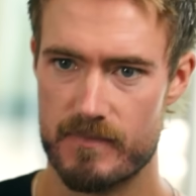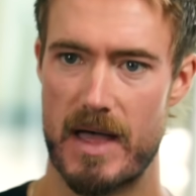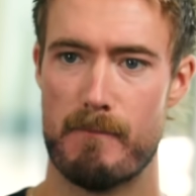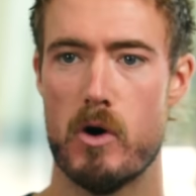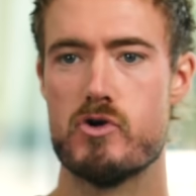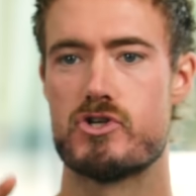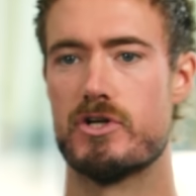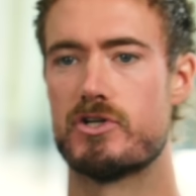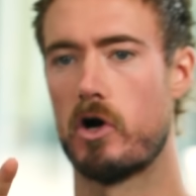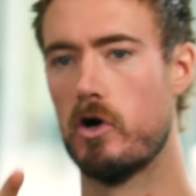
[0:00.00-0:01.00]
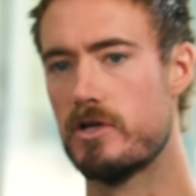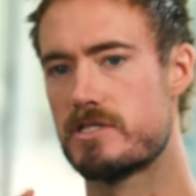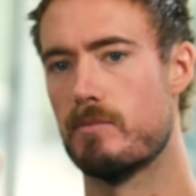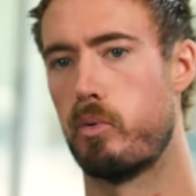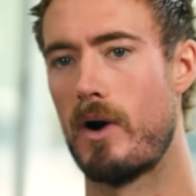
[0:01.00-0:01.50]
That motion turns the
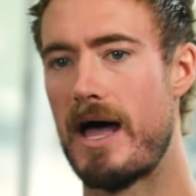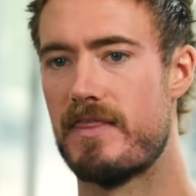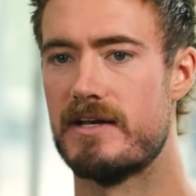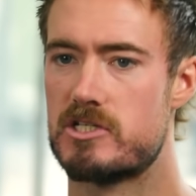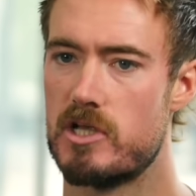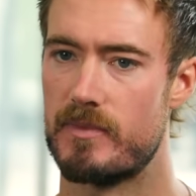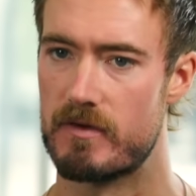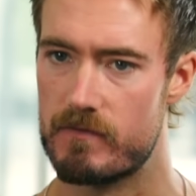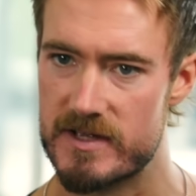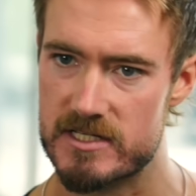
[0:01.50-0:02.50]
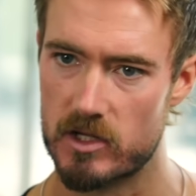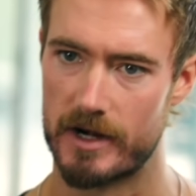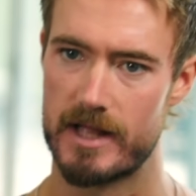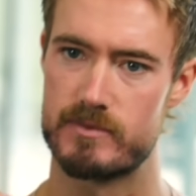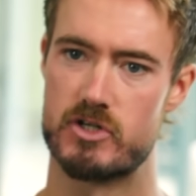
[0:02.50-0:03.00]
breath into something physical. It
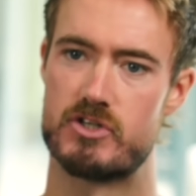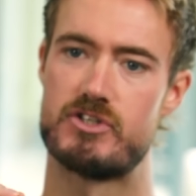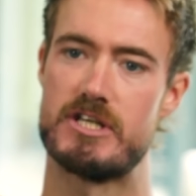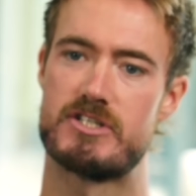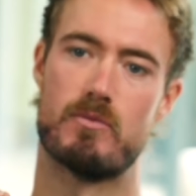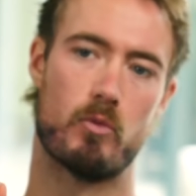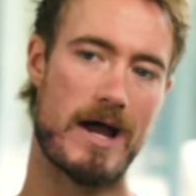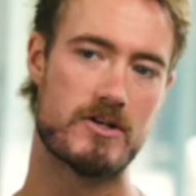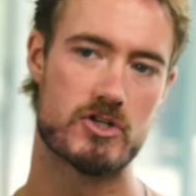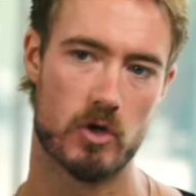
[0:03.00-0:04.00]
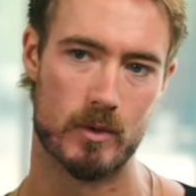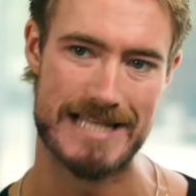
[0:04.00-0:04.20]
helps your system register what's